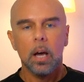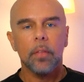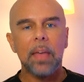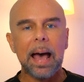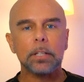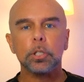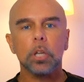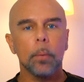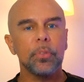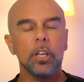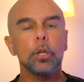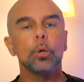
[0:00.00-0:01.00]
That's
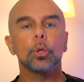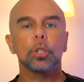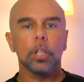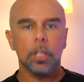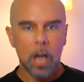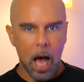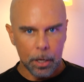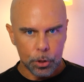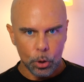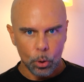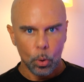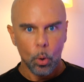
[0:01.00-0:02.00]
something you should not
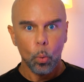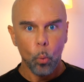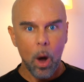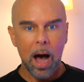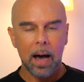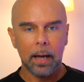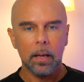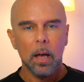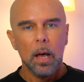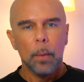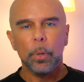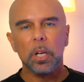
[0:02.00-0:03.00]
do. Why?
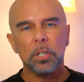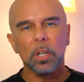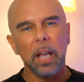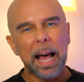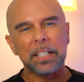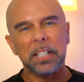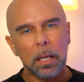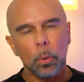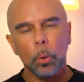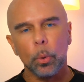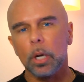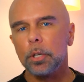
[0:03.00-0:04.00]
Because the last thing that
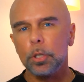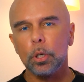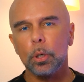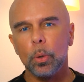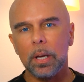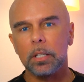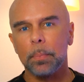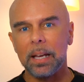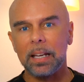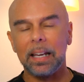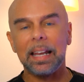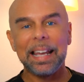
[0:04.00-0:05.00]
we want to do is
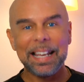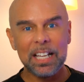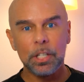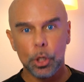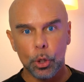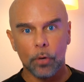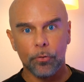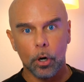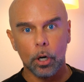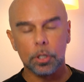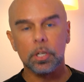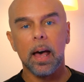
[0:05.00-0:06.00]
make it easier for
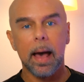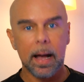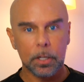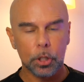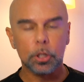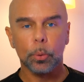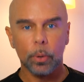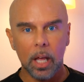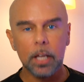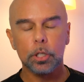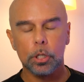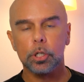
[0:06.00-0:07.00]
her to exit the
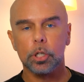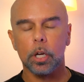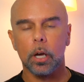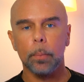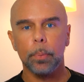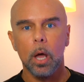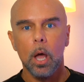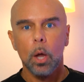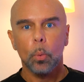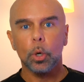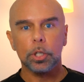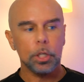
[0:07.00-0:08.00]
relationship
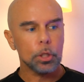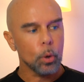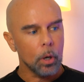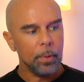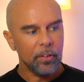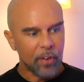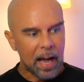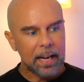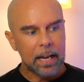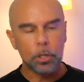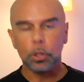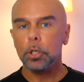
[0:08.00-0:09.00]
where she's going to be
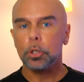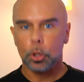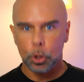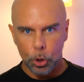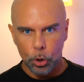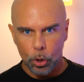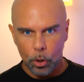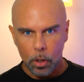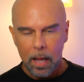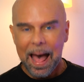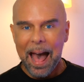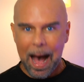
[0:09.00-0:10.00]
financially
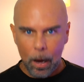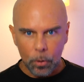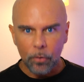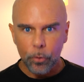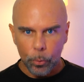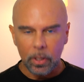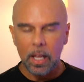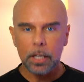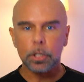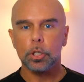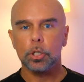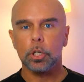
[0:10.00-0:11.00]
secure out of the
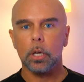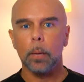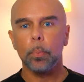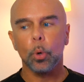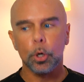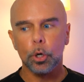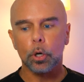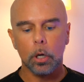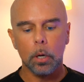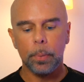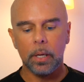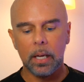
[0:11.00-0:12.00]
relationship where you're
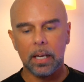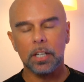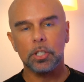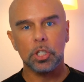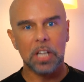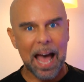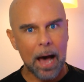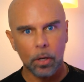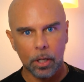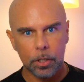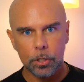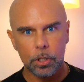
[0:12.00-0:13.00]
going to be in a
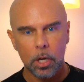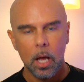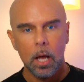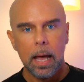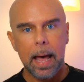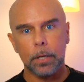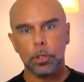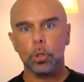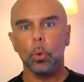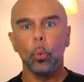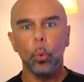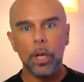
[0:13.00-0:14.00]
challenge as
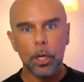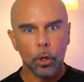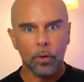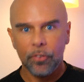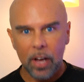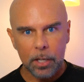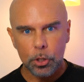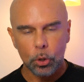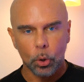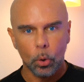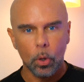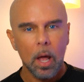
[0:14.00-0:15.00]
the weaker
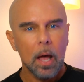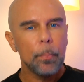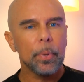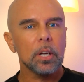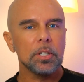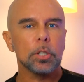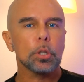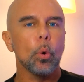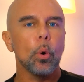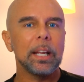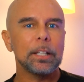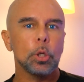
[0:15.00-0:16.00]
vessel, because it's
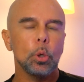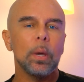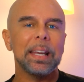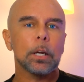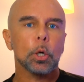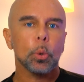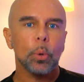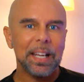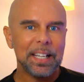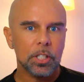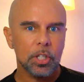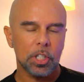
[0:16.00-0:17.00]
going to
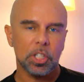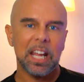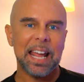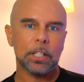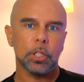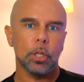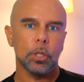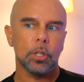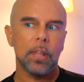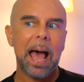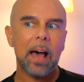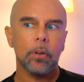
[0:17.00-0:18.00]
increase the
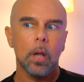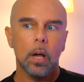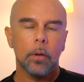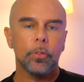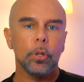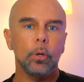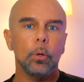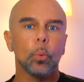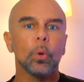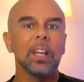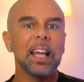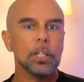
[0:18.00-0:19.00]
chances that the
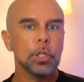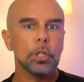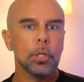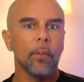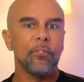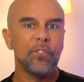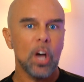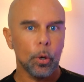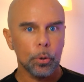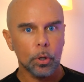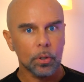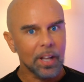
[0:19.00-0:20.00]
relationship
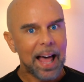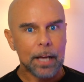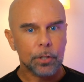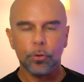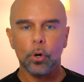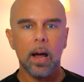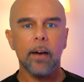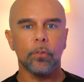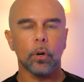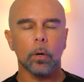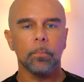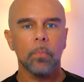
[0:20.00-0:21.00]
failure lasts
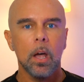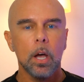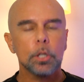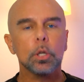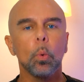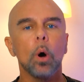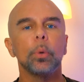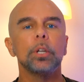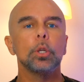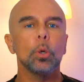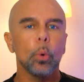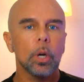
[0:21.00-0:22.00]
forever. So what we
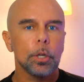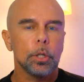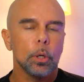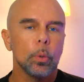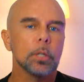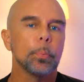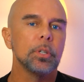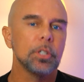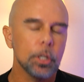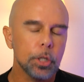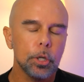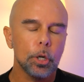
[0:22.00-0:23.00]
do want to do is
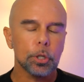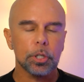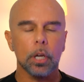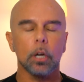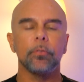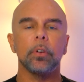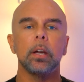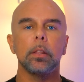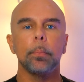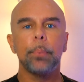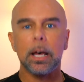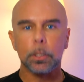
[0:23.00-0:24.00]
position yourself in
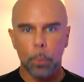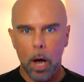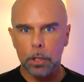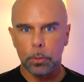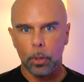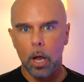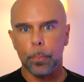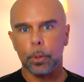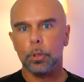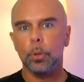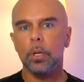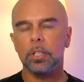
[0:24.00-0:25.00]
the best possible
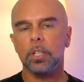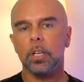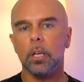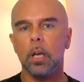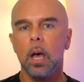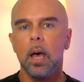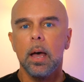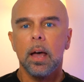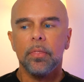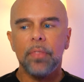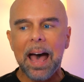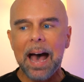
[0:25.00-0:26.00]
opportunity
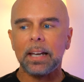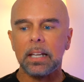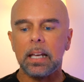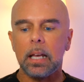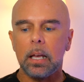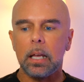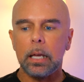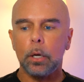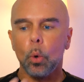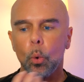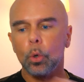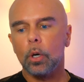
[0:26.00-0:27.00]
that in
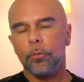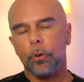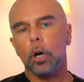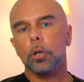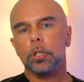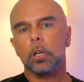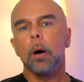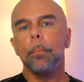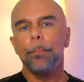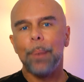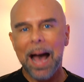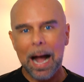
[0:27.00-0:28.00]
order for her to
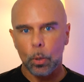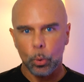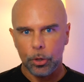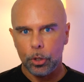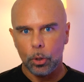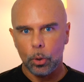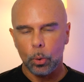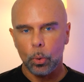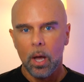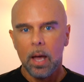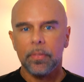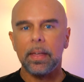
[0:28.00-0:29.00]
come back with you,
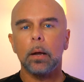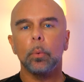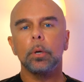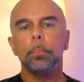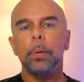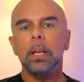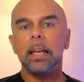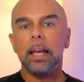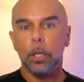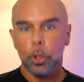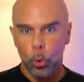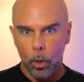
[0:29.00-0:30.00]
that it would be
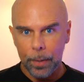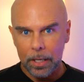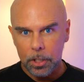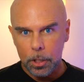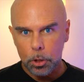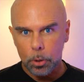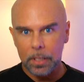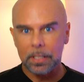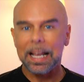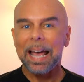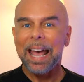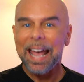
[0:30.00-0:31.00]
in your best
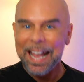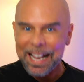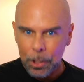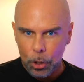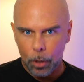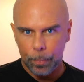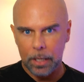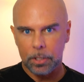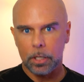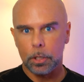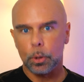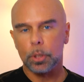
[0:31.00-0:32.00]
interest and her
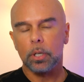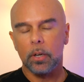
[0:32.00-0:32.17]
best interest.